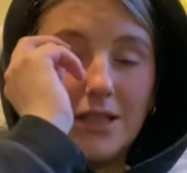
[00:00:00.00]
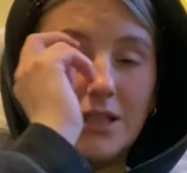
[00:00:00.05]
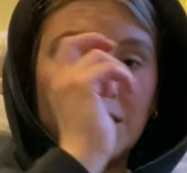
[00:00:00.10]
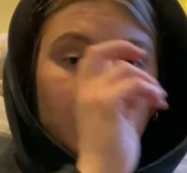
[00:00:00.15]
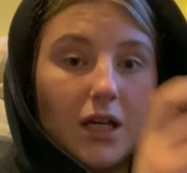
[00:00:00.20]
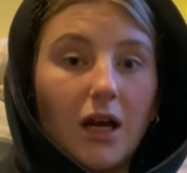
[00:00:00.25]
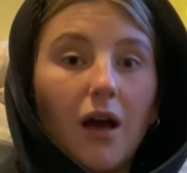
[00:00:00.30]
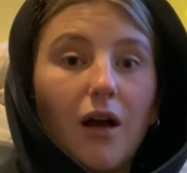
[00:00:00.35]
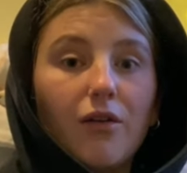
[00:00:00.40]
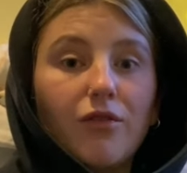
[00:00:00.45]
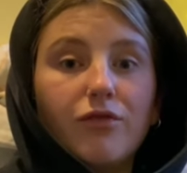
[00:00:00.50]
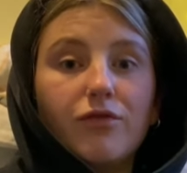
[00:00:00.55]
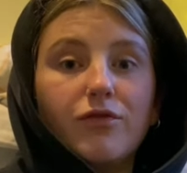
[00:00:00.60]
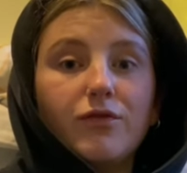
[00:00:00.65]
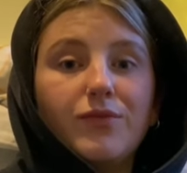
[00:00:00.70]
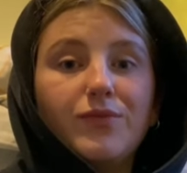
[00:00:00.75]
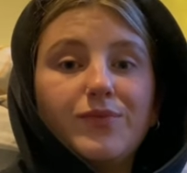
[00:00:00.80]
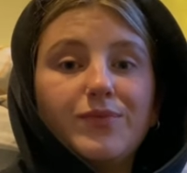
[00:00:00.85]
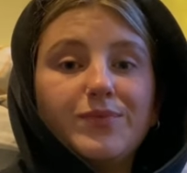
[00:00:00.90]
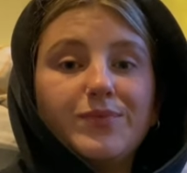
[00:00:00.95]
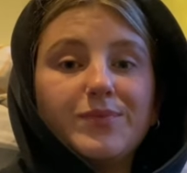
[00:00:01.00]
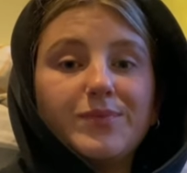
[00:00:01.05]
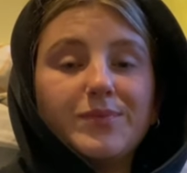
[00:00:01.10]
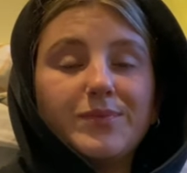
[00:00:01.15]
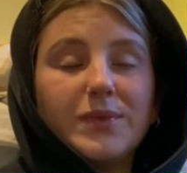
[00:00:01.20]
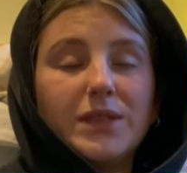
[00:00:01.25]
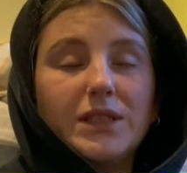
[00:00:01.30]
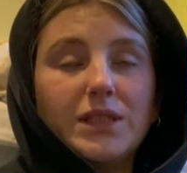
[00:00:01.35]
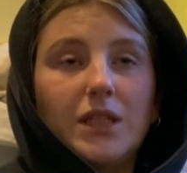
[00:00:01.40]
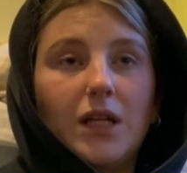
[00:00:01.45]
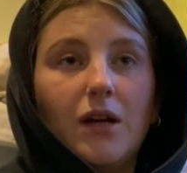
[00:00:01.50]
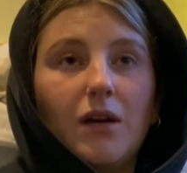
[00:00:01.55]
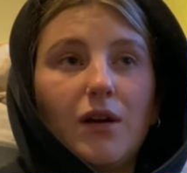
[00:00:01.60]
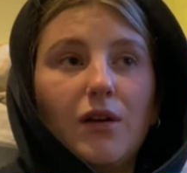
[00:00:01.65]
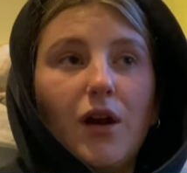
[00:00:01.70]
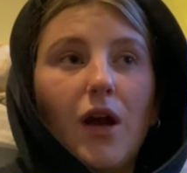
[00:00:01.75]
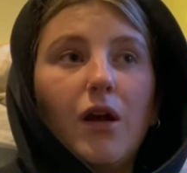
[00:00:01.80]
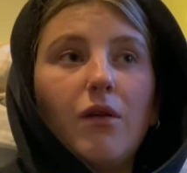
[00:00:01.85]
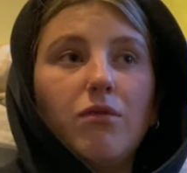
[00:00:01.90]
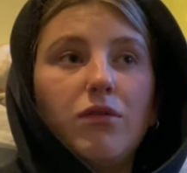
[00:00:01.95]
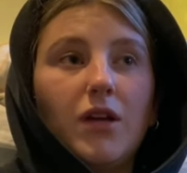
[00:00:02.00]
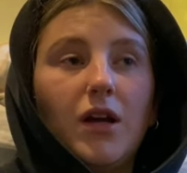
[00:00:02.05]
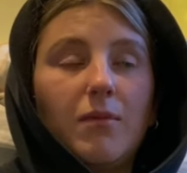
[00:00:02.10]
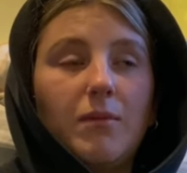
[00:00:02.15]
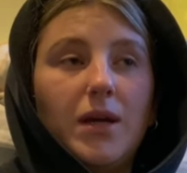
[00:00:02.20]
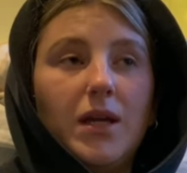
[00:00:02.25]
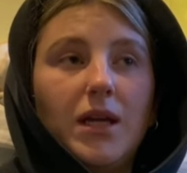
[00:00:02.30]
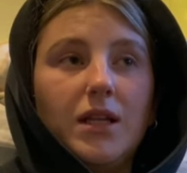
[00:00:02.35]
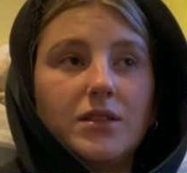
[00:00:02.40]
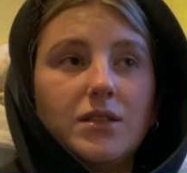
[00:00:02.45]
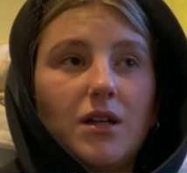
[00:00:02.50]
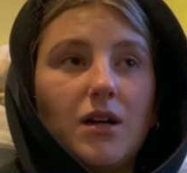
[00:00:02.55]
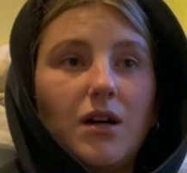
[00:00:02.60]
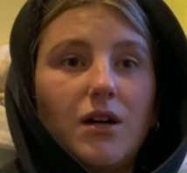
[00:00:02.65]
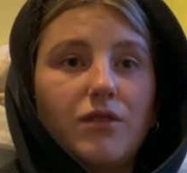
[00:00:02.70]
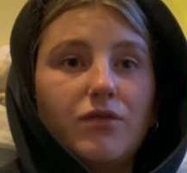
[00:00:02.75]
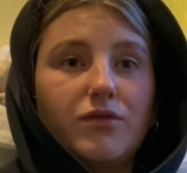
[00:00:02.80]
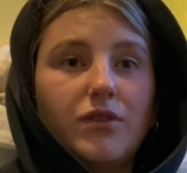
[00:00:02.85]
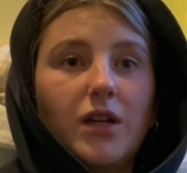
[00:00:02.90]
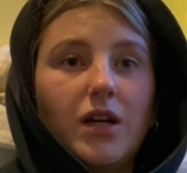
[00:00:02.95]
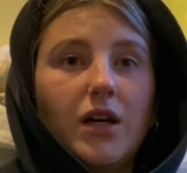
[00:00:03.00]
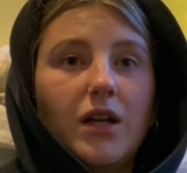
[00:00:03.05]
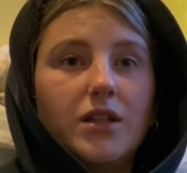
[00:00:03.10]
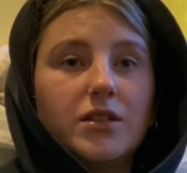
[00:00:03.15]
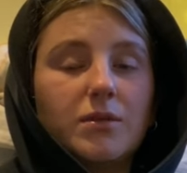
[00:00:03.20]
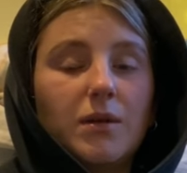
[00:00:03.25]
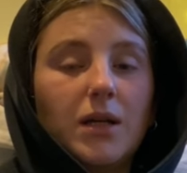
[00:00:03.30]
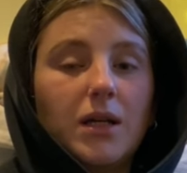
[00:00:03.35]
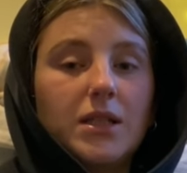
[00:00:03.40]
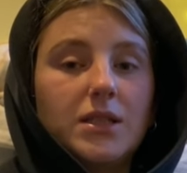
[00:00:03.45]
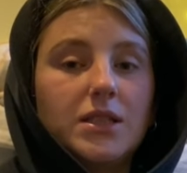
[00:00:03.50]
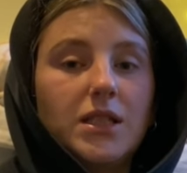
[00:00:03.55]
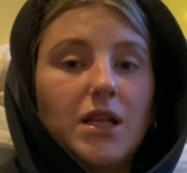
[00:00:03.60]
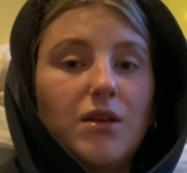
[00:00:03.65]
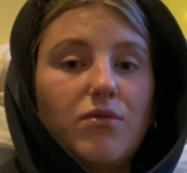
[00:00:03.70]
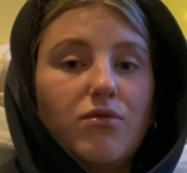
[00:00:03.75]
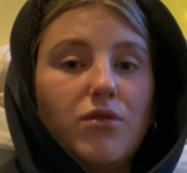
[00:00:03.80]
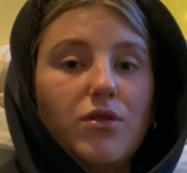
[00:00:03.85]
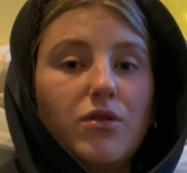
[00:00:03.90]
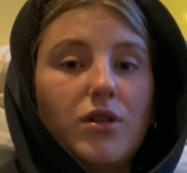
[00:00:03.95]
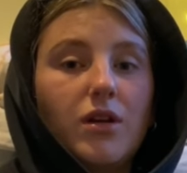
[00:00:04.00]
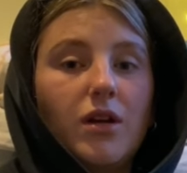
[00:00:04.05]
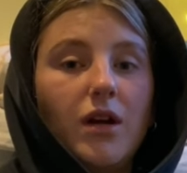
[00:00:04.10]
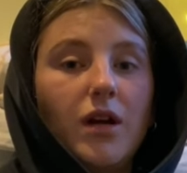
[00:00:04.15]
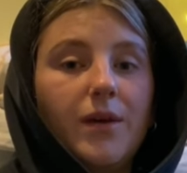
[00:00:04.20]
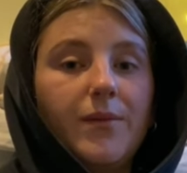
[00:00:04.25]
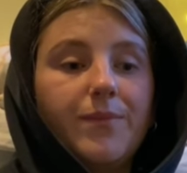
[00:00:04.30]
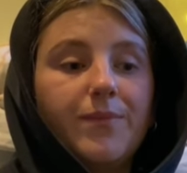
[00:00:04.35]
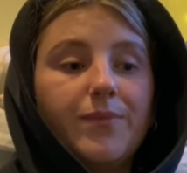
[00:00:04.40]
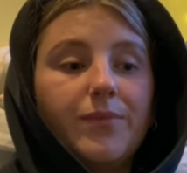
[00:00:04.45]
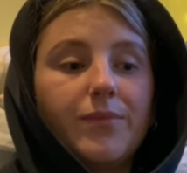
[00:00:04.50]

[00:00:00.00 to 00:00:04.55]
tough. So hopefully I'll make it to 9:30 so I can sleep through the night.